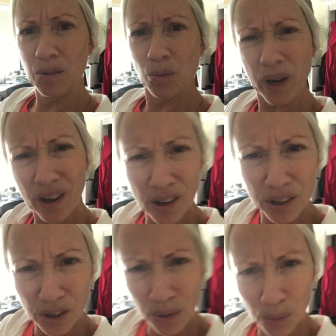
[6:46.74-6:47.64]
Where are
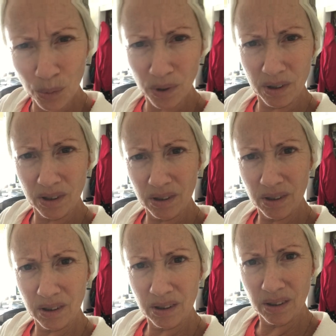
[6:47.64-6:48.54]
you?
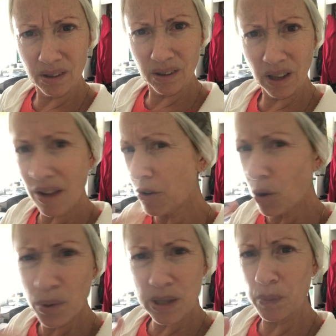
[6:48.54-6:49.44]
I've
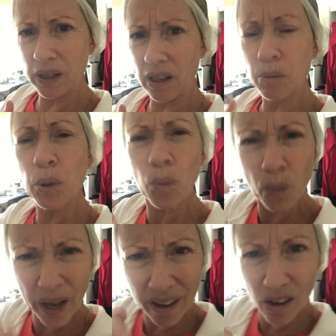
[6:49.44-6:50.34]
always been here, but
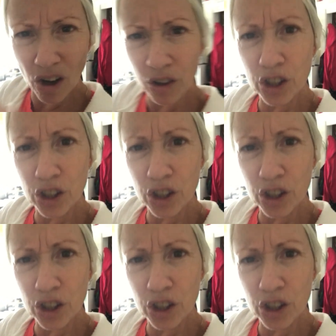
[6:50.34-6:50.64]
where are